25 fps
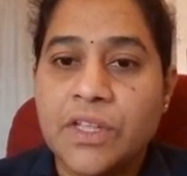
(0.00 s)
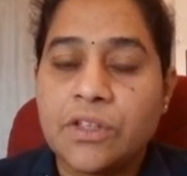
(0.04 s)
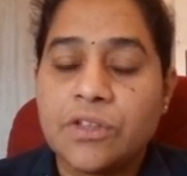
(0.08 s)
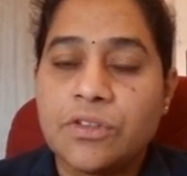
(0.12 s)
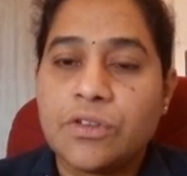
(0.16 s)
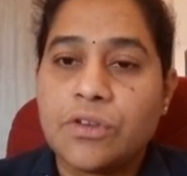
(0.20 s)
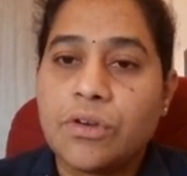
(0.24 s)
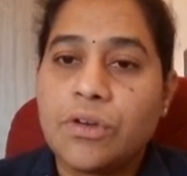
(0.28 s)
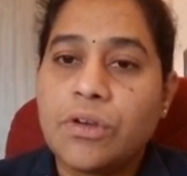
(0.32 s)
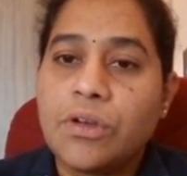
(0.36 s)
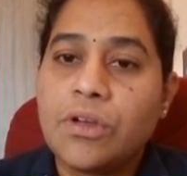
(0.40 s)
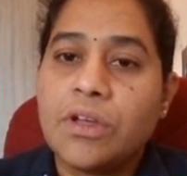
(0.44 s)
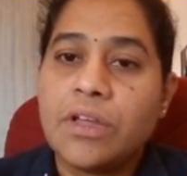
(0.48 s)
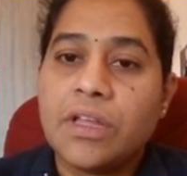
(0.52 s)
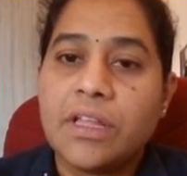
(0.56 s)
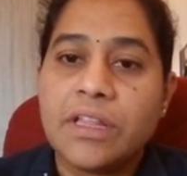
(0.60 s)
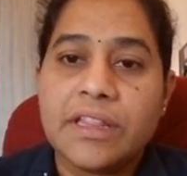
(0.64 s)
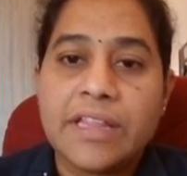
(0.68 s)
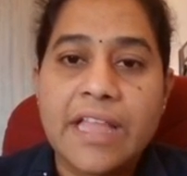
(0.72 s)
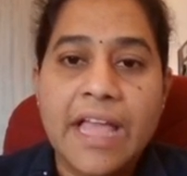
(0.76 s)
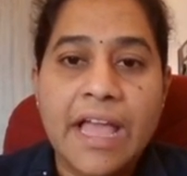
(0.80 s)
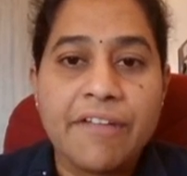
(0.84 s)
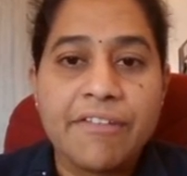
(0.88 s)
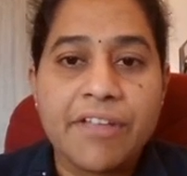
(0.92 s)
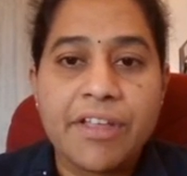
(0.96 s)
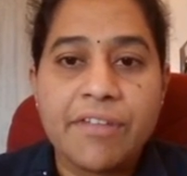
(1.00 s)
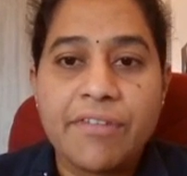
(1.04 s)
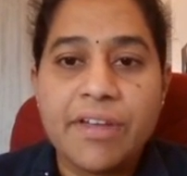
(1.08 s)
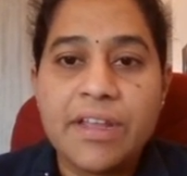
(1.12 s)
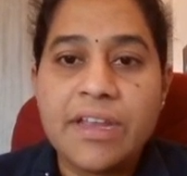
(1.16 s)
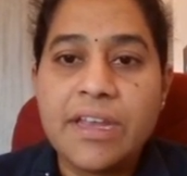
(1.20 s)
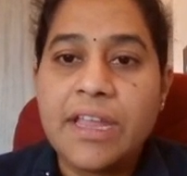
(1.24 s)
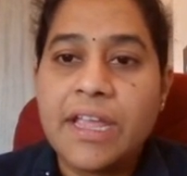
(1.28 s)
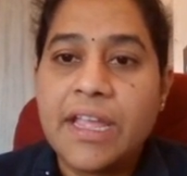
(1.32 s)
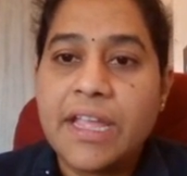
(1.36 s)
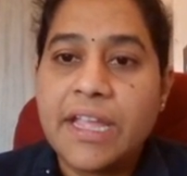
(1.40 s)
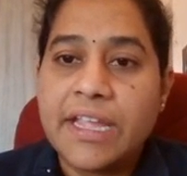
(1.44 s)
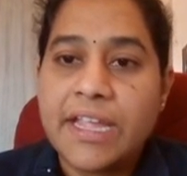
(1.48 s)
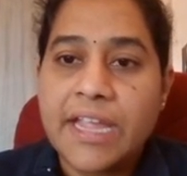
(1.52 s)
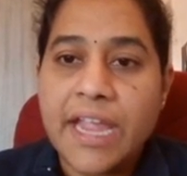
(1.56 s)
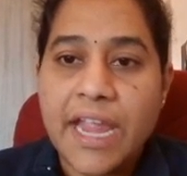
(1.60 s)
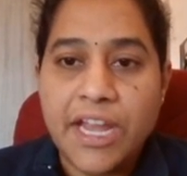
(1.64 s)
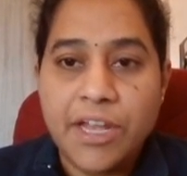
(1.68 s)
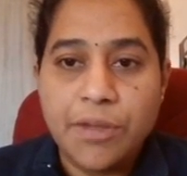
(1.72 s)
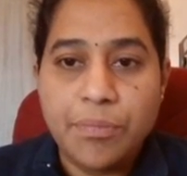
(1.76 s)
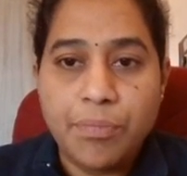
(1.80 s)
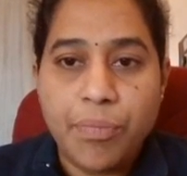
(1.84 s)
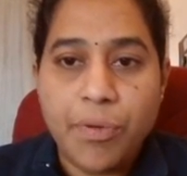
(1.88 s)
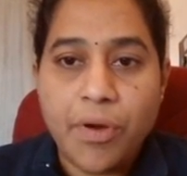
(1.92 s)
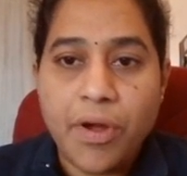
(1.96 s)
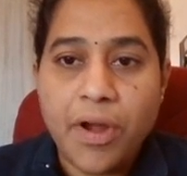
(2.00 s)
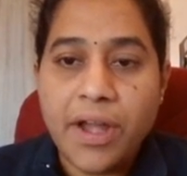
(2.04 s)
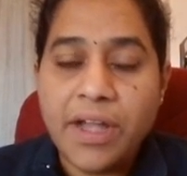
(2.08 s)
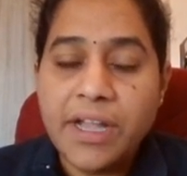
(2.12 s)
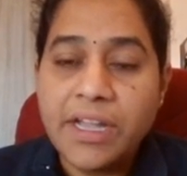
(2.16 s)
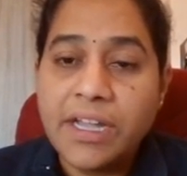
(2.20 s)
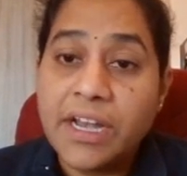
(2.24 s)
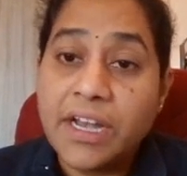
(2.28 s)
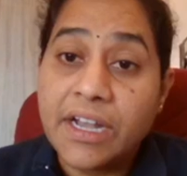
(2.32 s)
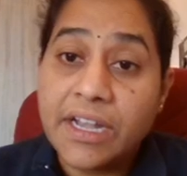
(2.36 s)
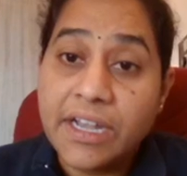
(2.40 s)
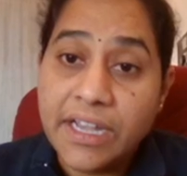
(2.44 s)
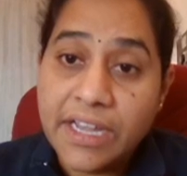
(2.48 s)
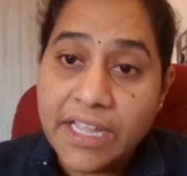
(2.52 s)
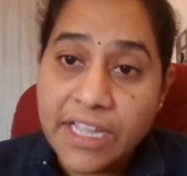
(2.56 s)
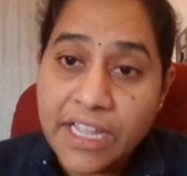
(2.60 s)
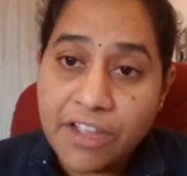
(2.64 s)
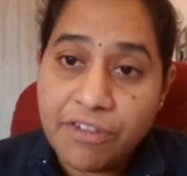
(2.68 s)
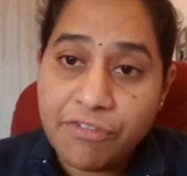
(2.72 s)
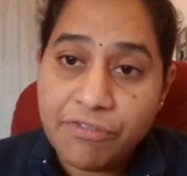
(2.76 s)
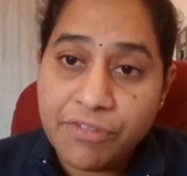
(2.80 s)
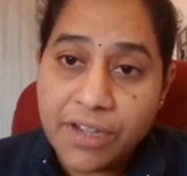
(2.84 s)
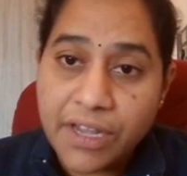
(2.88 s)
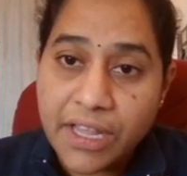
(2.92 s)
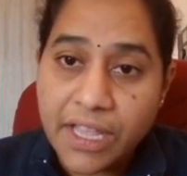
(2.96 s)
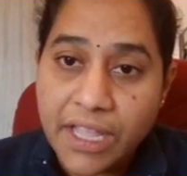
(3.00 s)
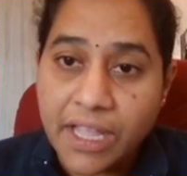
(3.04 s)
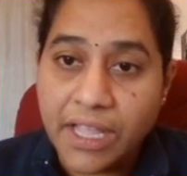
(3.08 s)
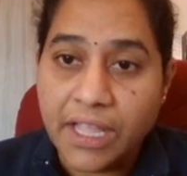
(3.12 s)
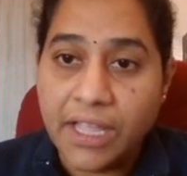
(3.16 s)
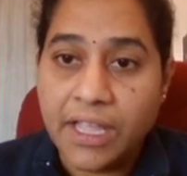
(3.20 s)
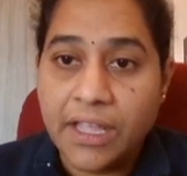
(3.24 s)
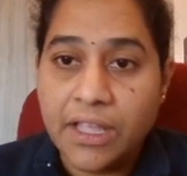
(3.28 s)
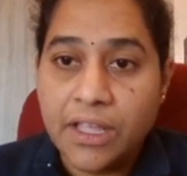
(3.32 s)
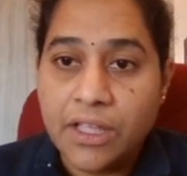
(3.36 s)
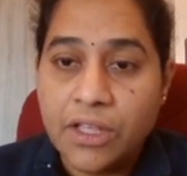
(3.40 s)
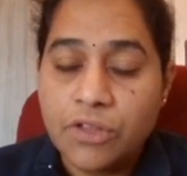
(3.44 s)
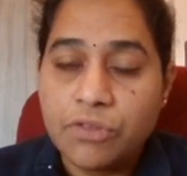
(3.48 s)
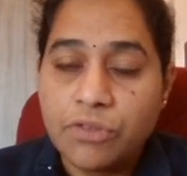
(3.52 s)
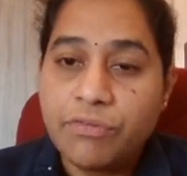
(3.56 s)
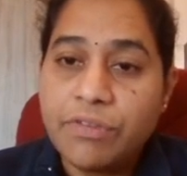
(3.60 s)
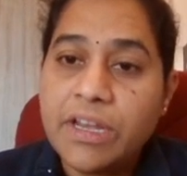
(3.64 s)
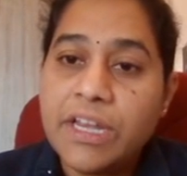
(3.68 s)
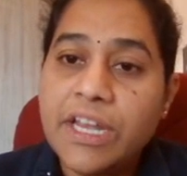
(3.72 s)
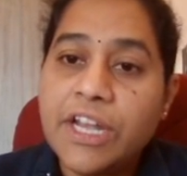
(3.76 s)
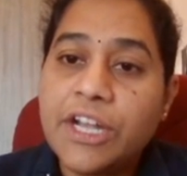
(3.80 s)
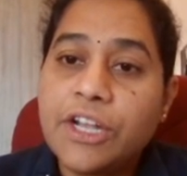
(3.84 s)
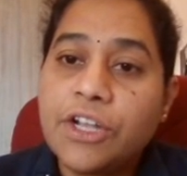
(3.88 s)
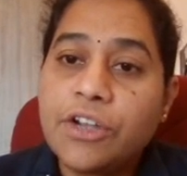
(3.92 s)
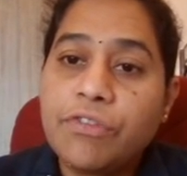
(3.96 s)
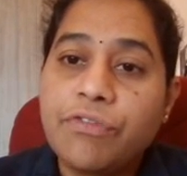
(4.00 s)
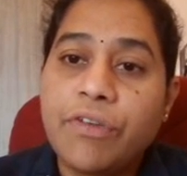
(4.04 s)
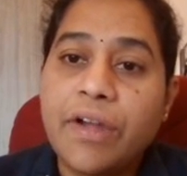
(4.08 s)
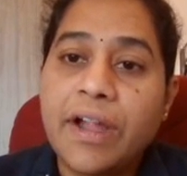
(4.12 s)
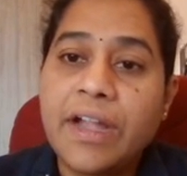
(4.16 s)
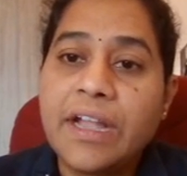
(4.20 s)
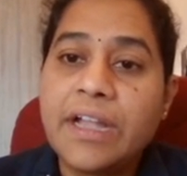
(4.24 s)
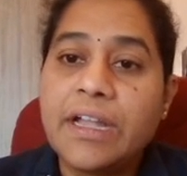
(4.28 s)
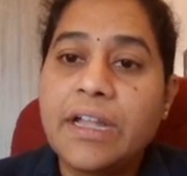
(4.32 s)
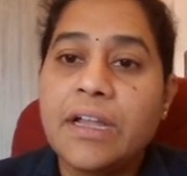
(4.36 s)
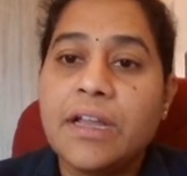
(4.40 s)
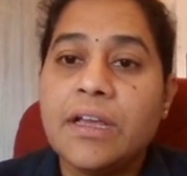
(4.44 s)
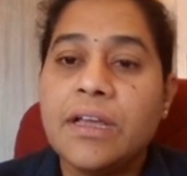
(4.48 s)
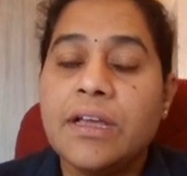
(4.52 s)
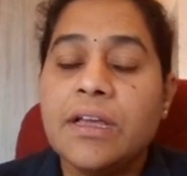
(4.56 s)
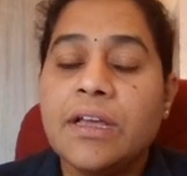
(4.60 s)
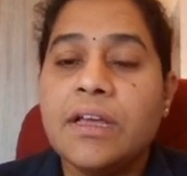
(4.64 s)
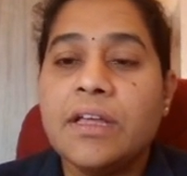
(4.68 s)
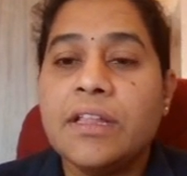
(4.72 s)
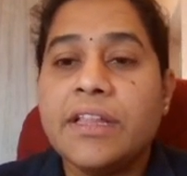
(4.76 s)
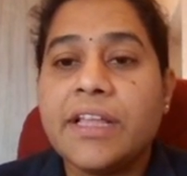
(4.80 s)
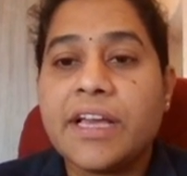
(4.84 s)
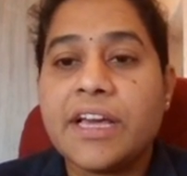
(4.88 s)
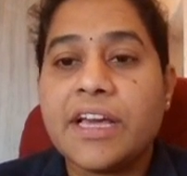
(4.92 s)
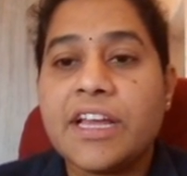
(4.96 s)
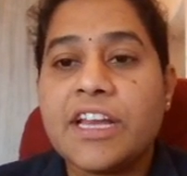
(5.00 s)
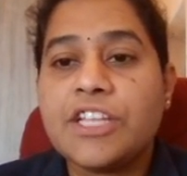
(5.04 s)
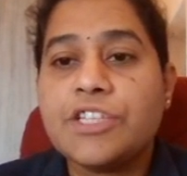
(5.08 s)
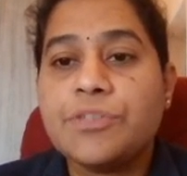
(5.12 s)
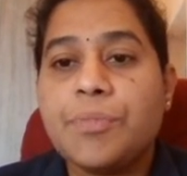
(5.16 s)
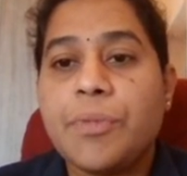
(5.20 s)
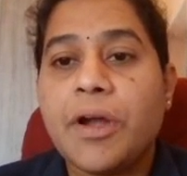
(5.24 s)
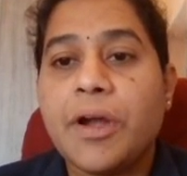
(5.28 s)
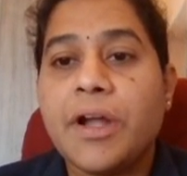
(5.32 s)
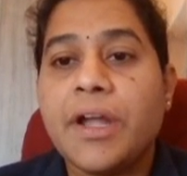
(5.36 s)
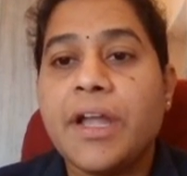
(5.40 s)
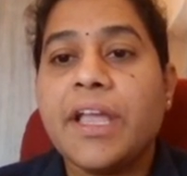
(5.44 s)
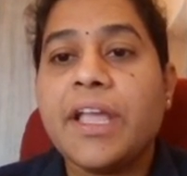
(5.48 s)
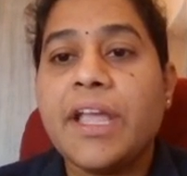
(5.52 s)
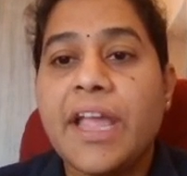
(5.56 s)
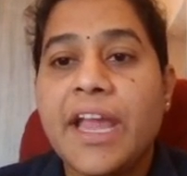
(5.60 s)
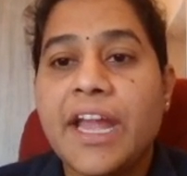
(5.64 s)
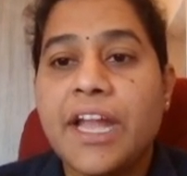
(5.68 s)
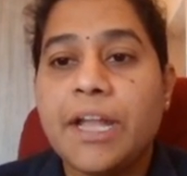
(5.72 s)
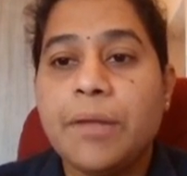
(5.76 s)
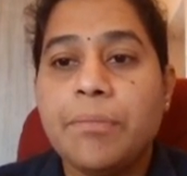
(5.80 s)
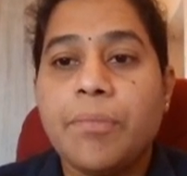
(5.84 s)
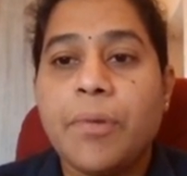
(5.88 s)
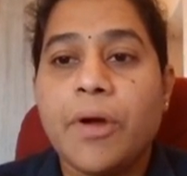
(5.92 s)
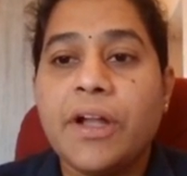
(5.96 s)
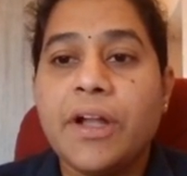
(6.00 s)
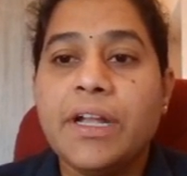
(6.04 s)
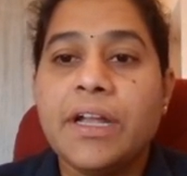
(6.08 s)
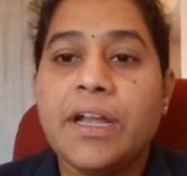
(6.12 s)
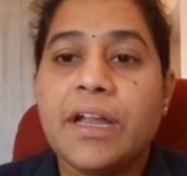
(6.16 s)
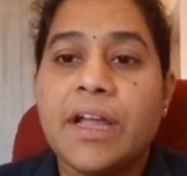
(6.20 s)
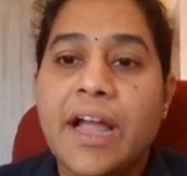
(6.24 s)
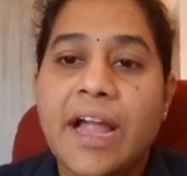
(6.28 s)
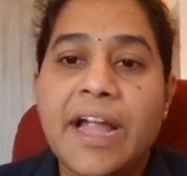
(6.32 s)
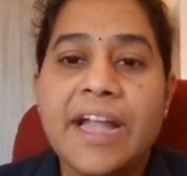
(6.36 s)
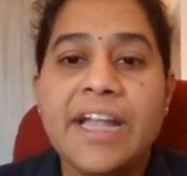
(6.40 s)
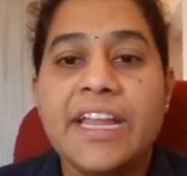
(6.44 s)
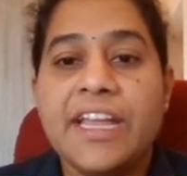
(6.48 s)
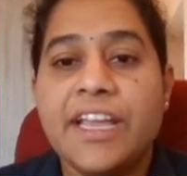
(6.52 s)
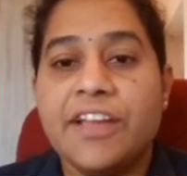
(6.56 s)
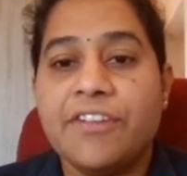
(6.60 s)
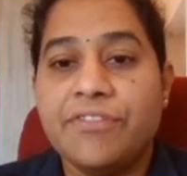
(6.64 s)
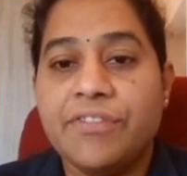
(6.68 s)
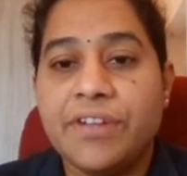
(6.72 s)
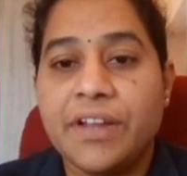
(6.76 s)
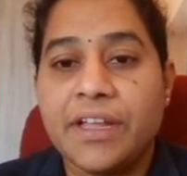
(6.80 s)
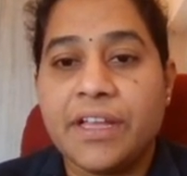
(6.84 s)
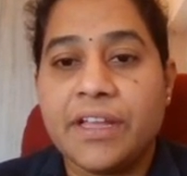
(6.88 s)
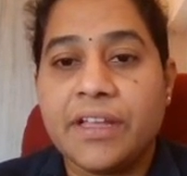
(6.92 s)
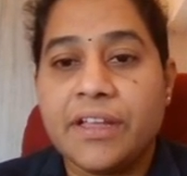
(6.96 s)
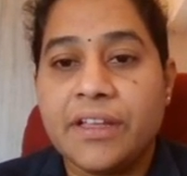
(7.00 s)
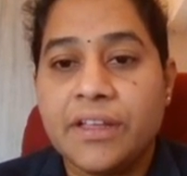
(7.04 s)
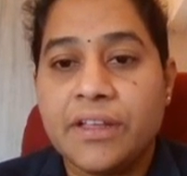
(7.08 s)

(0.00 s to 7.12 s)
So they have given 8-point DFT. We need to find the corresponding 8-point IDFT.